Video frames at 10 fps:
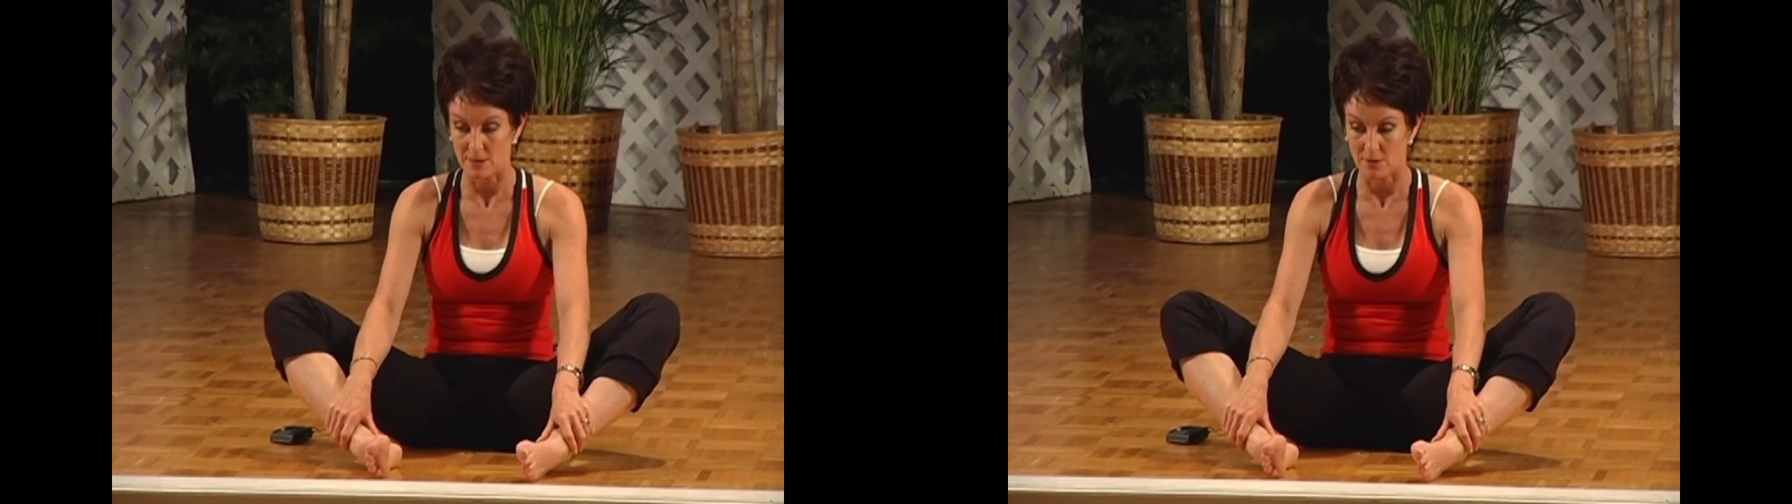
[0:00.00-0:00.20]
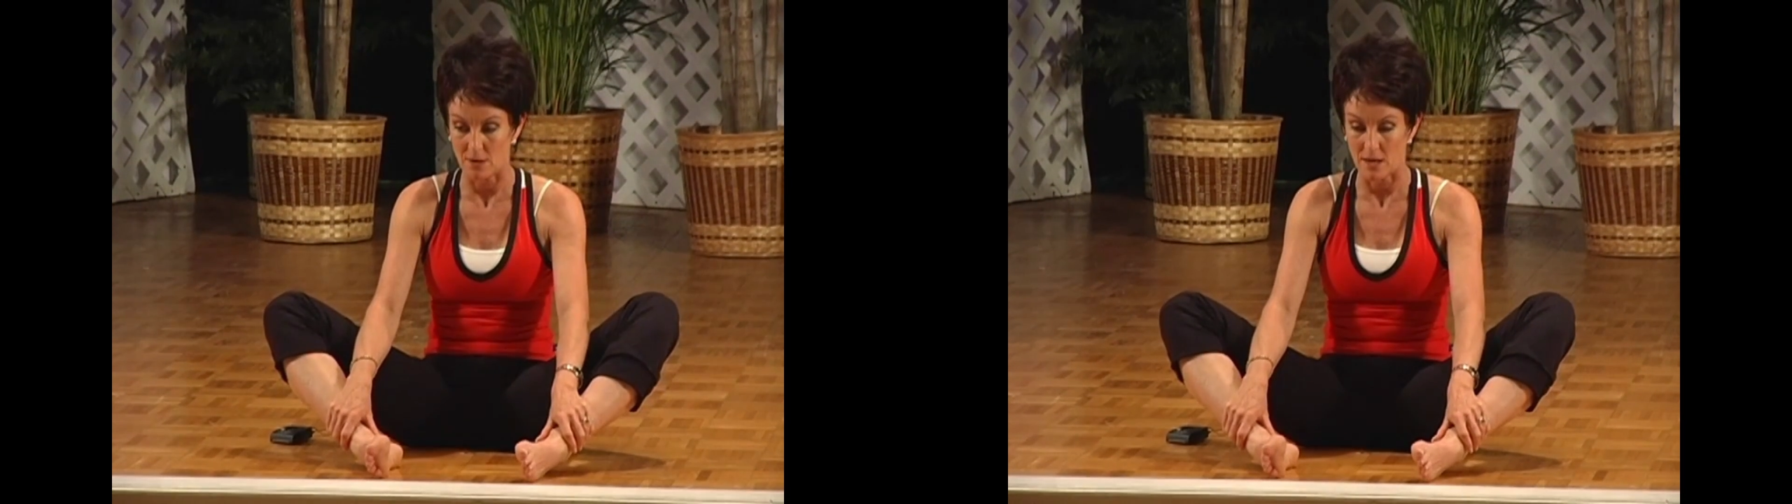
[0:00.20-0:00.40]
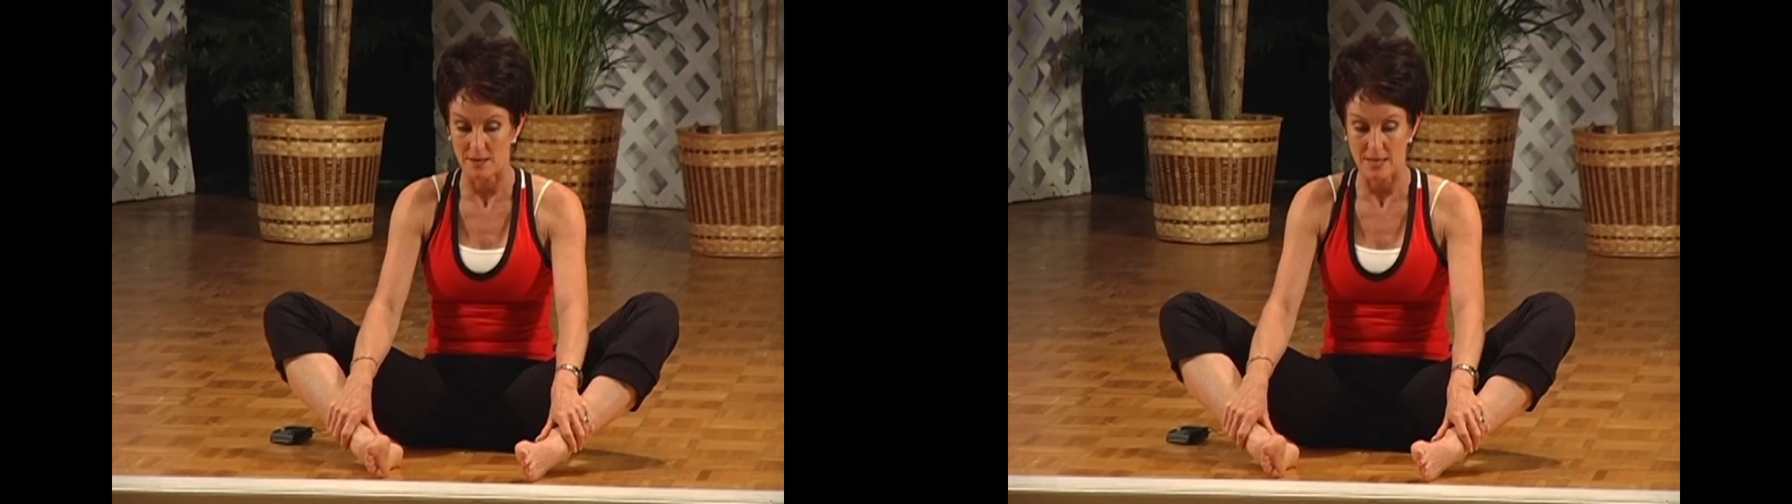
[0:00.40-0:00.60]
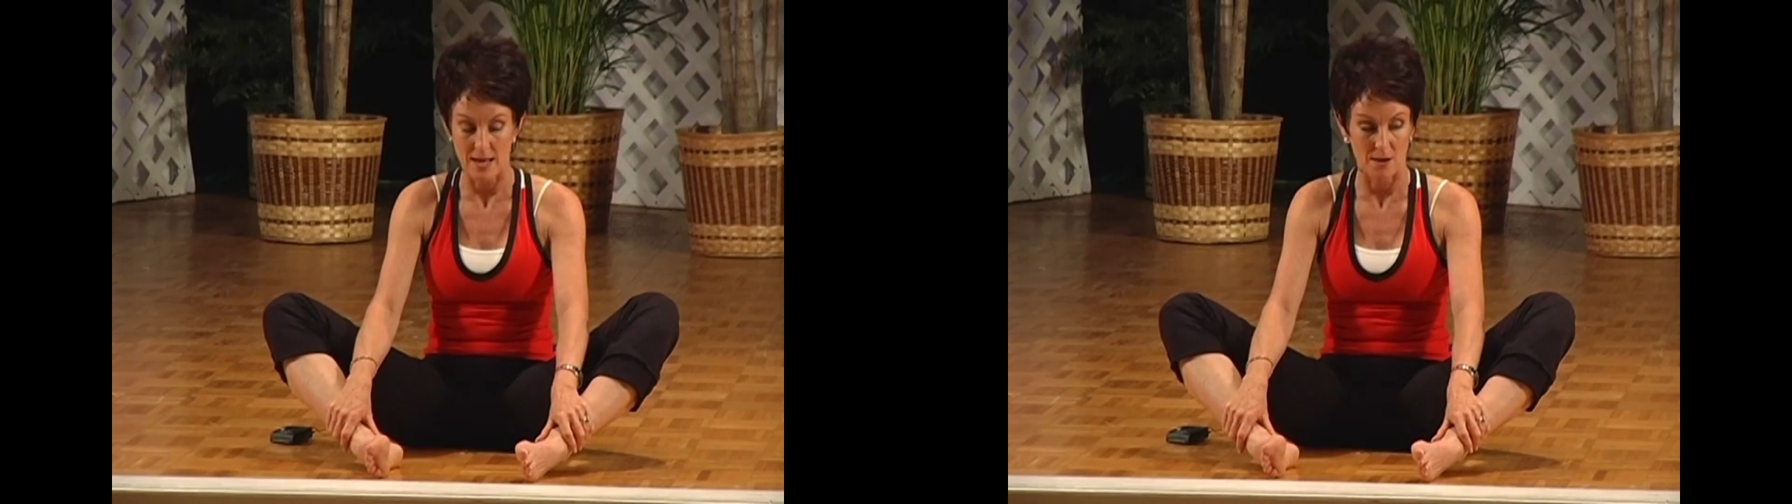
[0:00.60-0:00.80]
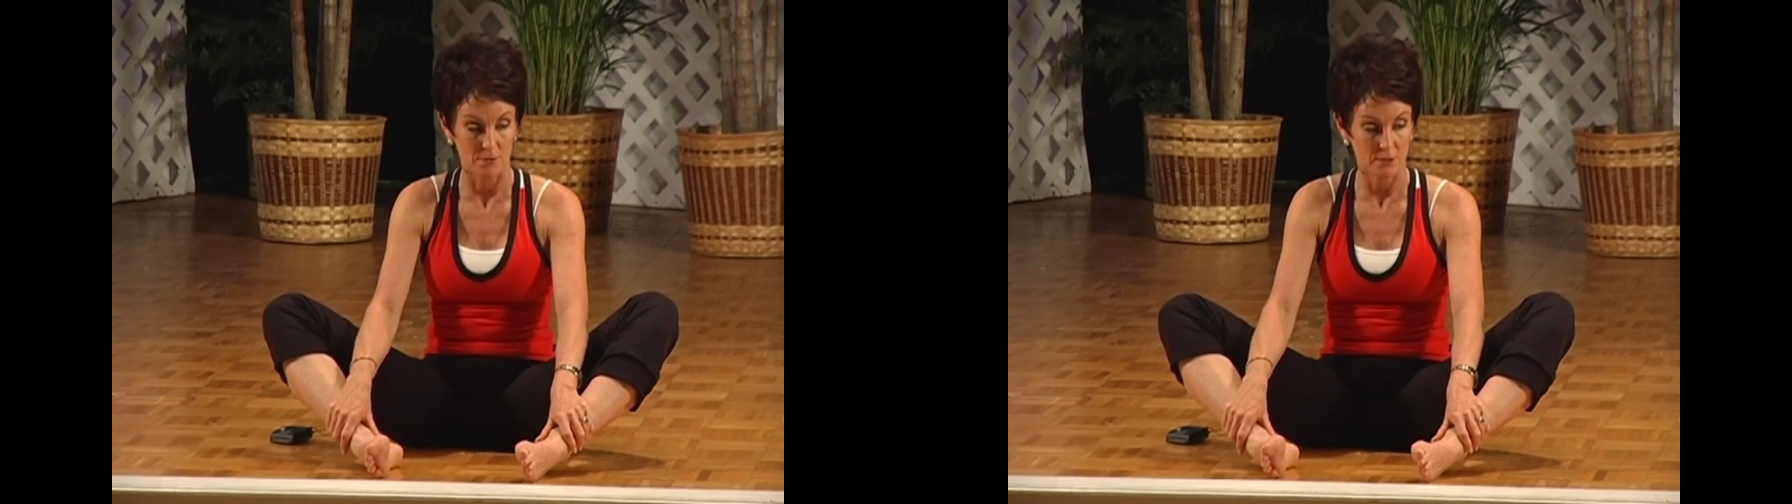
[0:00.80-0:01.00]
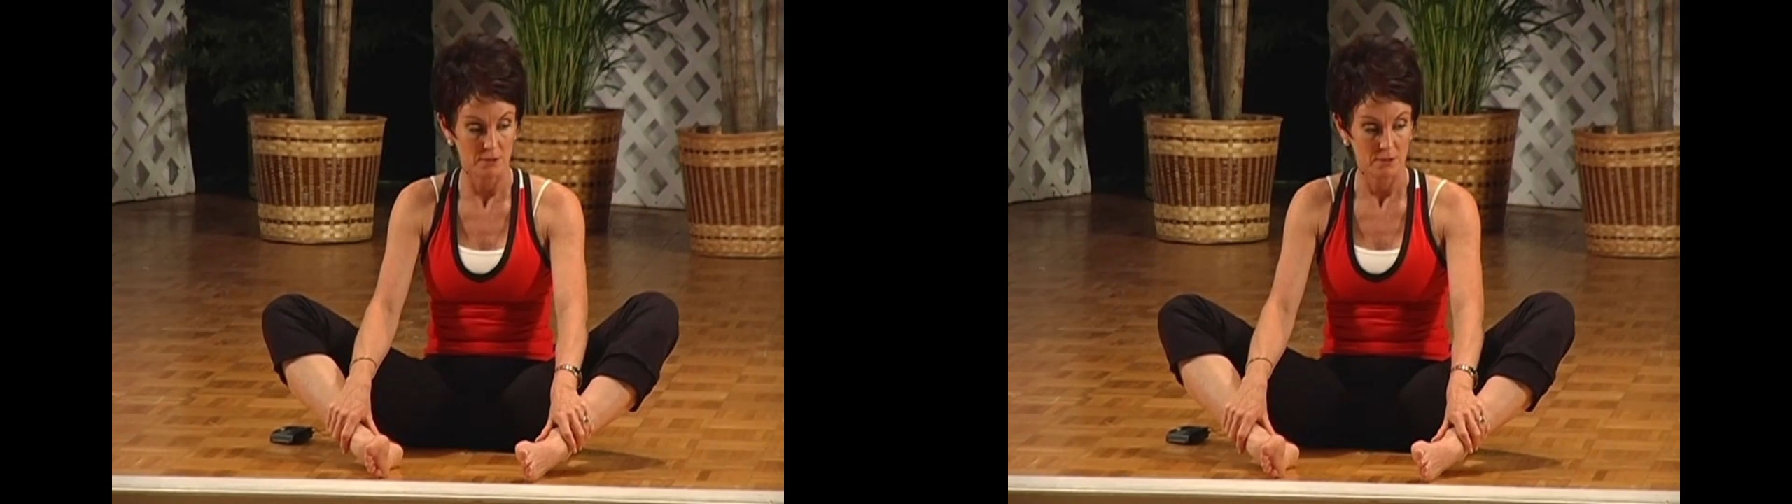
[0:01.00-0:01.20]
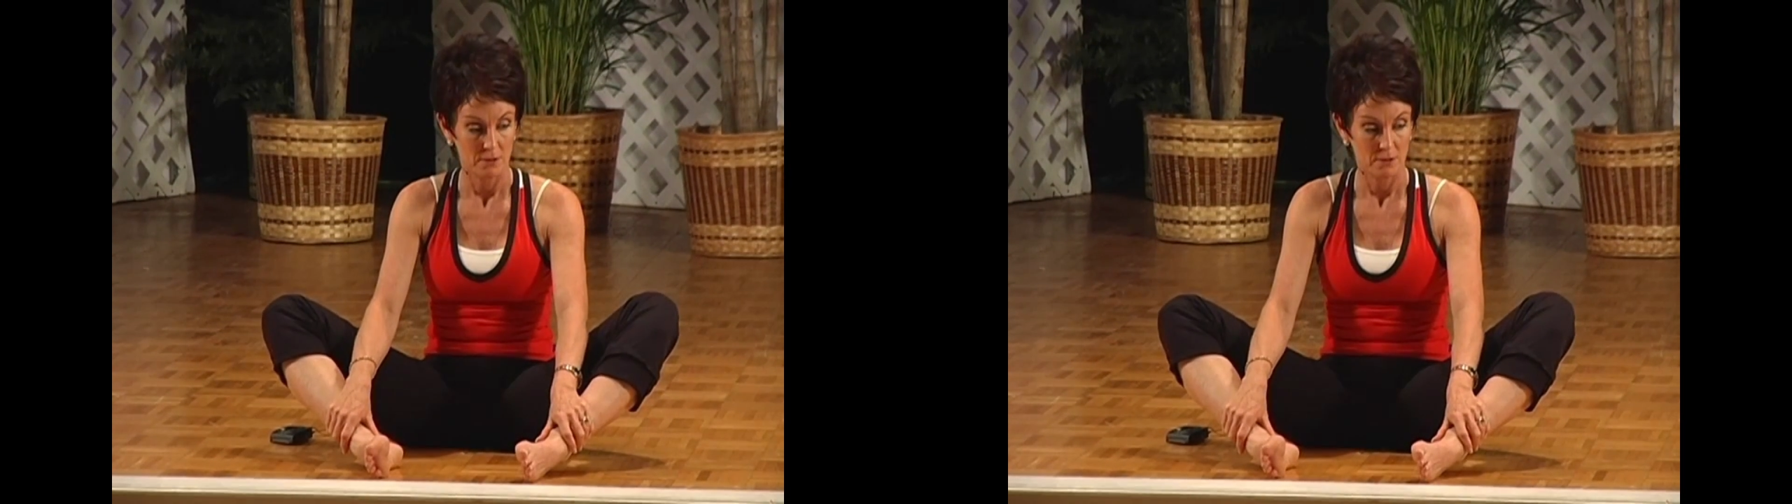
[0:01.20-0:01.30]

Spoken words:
that are on out.